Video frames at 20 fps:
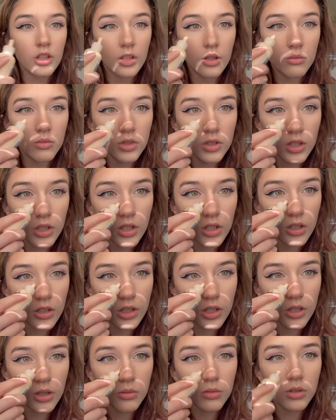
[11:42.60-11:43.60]
I'm just going to
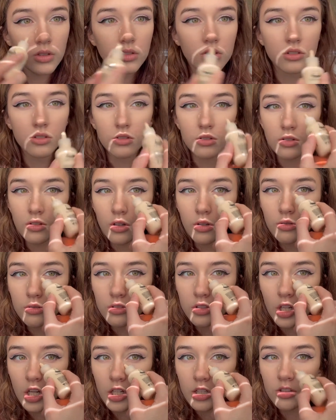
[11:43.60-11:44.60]
clean up this nose
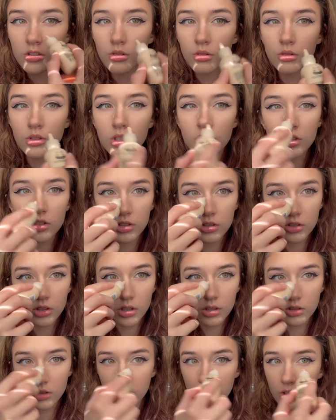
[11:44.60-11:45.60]
contour just a
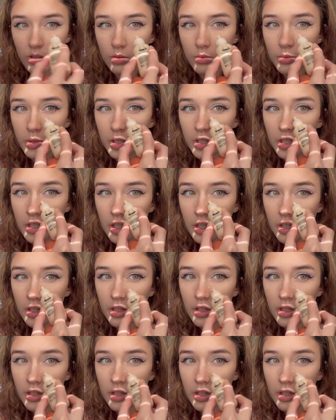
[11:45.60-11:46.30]
little bit